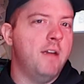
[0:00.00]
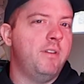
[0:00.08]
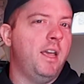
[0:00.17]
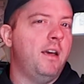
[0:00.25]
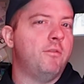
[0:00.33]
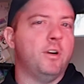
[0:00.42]
I
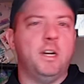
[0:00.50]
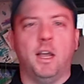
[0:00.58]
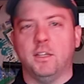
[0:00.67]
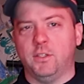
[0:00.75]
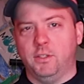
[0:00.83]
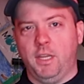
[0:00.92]
have every
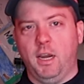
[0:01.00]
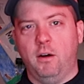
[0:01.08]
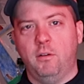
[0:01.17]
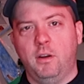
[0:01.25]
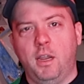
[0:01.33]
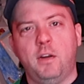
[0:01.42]
nozzle
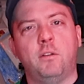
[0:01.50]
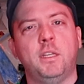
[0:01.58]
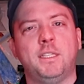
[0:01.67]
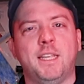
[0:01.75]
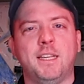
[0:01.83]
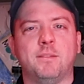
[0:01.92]
now, and
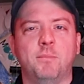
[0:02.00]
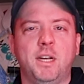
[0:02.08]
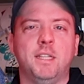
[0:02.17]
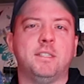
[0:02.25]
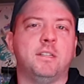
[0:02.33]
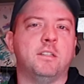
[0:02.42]
only takes
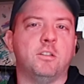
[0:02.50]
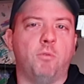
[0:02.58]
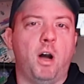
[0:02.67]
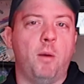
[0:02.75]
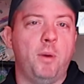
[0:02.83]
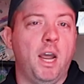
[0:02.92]
minutes to
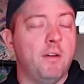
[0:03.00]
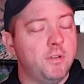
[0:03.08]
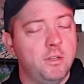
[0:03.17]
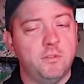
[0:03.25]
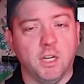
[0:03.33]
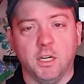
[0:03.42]
swap
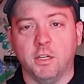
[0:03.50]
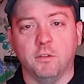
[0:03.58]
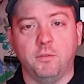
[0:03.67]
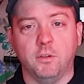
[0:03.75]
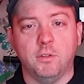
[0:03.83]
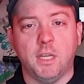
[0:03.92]
after you've done it
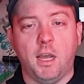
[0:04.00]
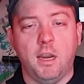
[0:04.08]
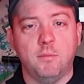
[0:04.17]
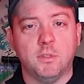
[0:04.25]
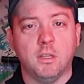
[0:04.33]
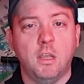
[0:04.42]
a few
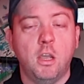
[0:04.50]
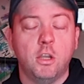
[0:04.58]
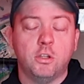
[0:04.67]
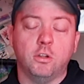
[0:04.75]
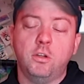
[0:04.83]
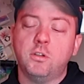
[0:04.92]
times,
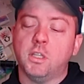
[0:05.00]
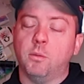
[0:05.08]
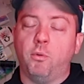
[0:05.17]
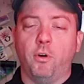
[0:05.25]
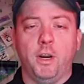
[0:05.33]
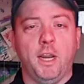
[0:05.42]
so using
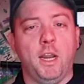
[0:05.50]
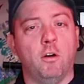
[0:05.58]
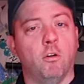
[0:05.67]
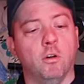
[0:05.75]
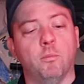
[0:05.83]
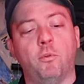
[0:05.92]
the
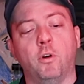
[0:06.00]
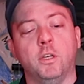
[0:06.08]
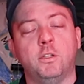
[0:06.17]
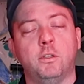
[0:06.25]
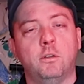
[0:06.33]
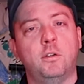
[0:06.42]
0.8 or the
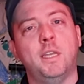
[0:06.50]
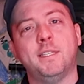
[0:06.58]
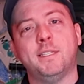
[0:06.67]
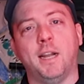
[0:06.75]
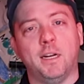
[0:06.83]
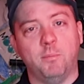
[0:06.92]
0.2
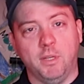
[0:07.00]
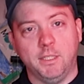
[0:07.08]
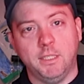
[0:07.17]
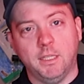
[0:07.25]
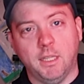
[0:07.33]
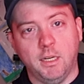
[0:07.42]
is not a
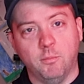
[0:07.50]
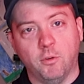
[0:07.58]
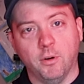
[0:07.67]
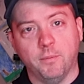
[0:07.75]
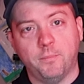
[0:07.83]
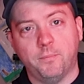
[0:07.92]
big deal
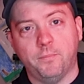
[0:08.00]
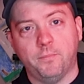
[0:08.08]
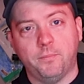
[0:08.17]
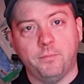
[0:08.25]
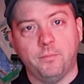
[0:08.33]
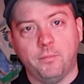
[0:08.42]
anymore.
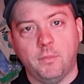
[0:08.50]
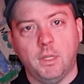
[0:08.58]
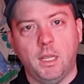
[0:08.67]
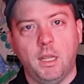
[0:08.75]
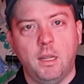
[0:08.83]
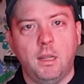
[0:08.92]

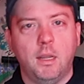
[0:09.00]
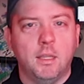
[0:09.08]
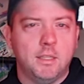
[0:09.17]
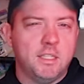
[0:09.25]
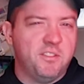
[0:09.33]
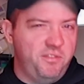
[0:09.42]

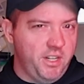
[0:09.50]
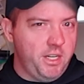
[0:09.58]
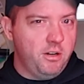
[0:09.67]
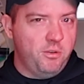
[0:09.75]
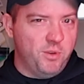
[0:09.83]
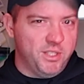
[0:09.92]
This
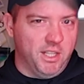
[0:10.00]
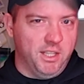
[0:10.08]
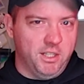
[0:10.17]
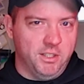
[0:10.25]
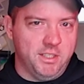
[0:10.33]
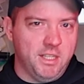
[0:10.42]
video was a
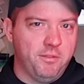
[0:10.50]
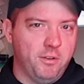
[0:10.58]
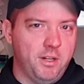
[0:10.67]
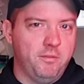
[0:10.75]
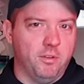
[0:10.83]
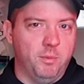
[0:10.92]
little
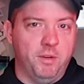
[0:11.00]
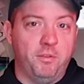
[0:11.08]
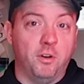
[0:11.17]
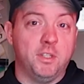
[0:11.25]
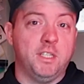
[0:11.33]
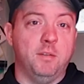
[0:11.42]
different for me,
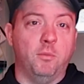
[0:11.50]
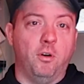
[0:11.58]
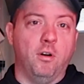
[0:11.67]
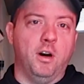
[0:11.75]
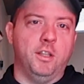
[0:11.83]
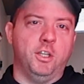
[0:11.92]
focusing
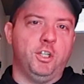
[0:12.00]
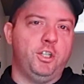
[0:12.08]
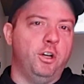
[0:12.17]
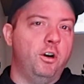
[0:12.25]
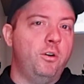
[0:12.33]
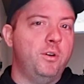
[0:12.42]
more on the
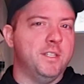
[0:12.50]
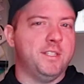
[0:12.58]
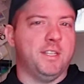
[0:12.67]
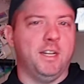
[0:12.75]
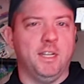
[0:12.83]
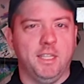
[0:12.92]
show
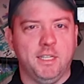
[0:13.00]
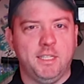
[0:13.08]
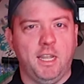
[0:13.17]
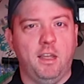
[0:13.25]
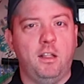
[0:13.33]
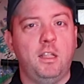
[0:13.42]
instead of the
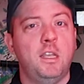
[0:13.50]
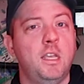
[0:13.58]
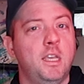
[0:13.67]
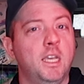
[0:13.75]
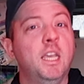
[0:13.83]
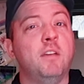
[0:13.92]
tell.
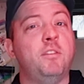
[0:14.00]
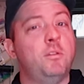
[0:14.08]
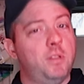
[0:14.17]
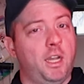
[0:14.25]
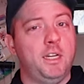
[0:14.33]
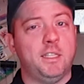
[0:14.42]
If
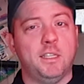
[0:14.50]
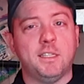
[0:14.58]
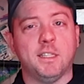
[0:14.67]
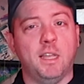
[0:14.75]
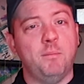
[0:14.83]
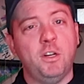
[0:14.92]
you liked
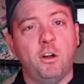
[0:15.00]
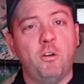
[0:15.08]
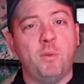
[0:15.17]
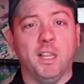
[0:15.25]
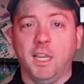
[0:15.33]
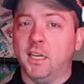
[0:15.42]
this, let me
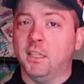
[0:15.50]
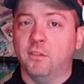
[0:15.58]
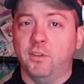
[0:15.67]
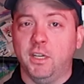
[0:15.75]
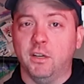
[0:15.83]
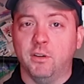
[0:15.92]
know by liking
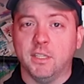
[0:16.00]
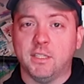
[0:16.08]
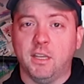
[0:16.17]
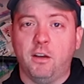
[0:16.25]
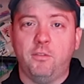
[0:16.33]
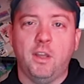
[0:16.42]
the video
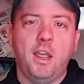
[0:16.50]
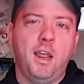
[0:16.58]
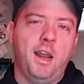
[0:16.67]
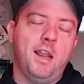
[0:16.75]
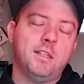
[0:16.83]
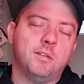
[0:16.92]
itself,
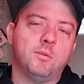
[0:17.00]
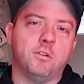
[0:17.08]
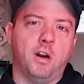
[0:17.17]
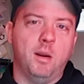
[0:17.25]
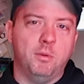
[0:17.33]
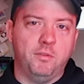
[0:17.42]
and
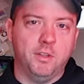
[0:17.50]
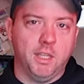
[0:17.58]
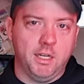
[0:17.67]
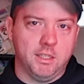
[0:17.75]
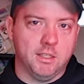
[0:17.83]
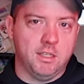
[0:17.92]
subscribe if
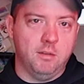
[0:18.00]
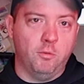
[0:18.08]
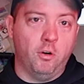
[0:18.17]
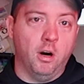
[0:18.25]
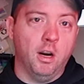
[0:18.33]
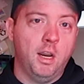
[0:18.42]
you'd like to see
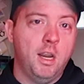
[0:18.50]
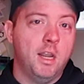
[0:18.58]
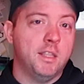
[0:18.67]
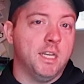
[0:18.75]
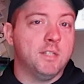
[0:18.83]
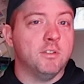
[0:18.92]
more.
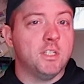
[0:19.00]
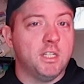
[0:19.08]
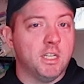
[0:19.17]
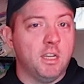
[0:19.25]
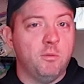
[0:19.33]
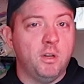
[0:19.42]
Thanks for
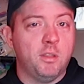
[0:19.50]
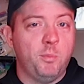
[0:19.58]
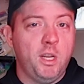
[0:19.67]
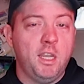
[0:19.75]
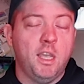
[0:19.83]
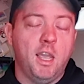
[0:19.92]
sticking
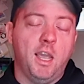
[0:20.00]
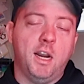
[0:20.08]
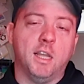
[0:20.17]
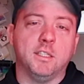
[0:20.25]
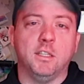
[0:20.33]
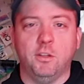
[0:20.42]
with me,
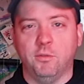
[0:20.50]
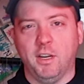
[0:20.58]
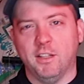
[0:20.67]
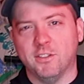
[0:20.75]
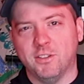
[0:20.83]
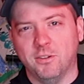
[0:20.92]
and I'll see you
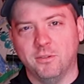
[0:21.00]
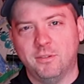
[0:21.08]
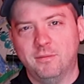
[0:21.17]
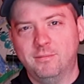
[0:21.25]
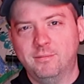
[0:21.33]
again soon.